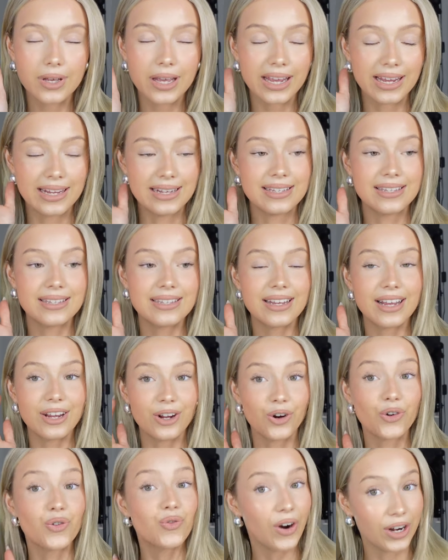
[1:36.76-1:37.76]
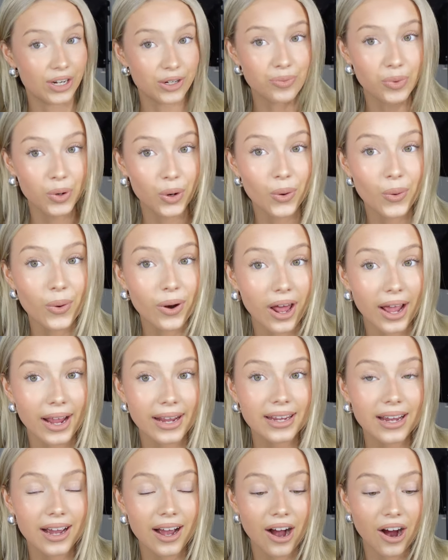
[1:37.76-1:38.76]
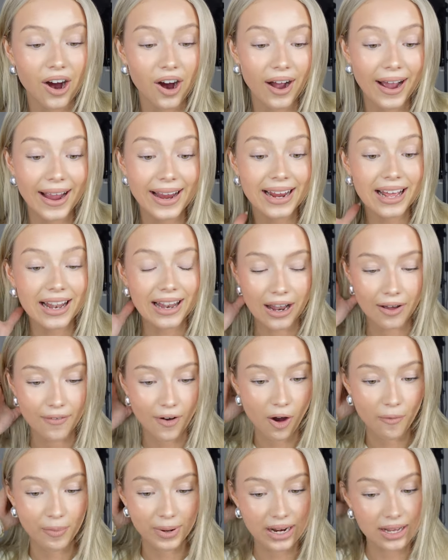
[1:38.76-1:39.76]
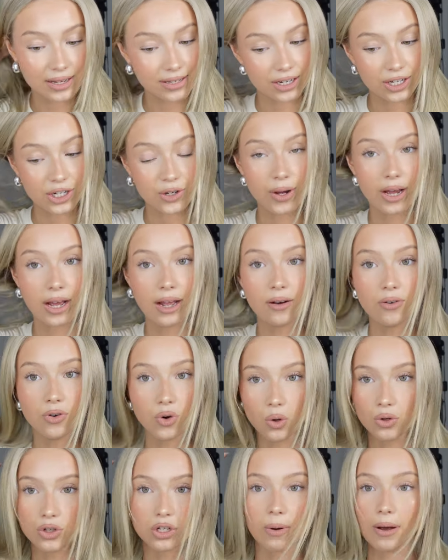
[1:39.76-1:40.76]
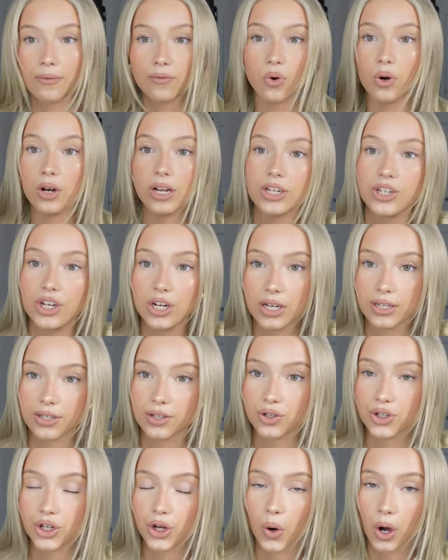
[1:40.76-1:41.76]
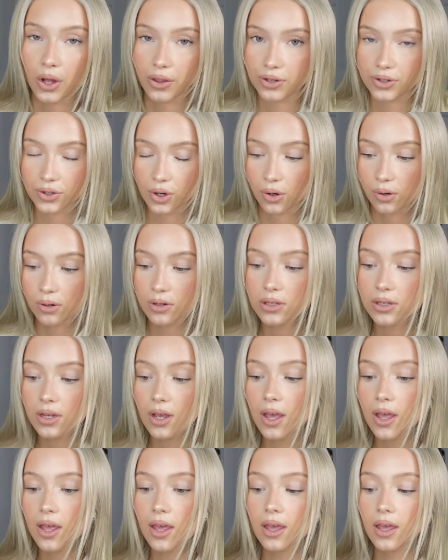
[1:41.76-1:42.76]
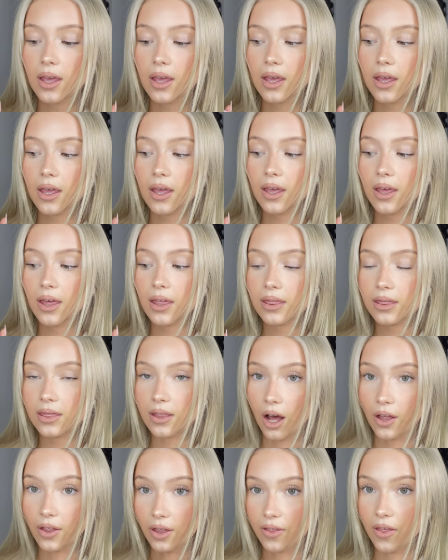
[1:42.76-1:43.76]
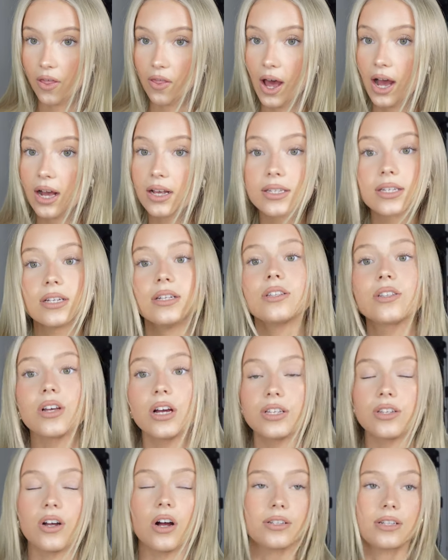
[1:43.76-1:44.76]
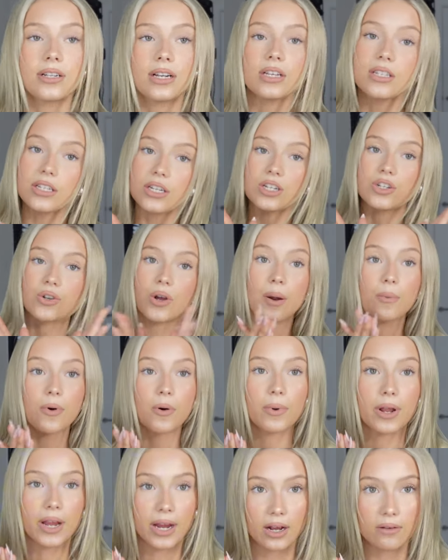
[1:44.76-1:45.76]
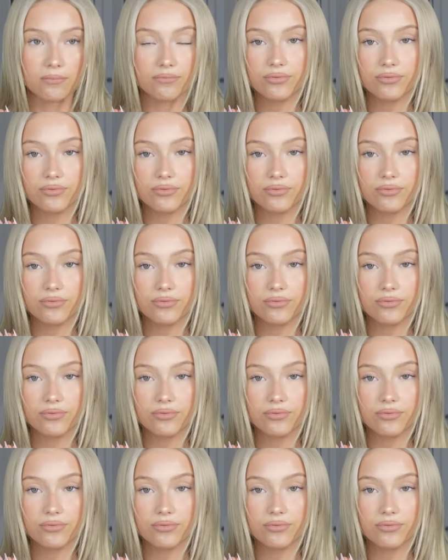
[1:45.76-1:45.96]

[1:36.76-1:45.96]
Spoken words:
is incredible. Like, I love it. I've been listening to it non-stop. I've not literally listened to other songs other than that since I started listening to it, probably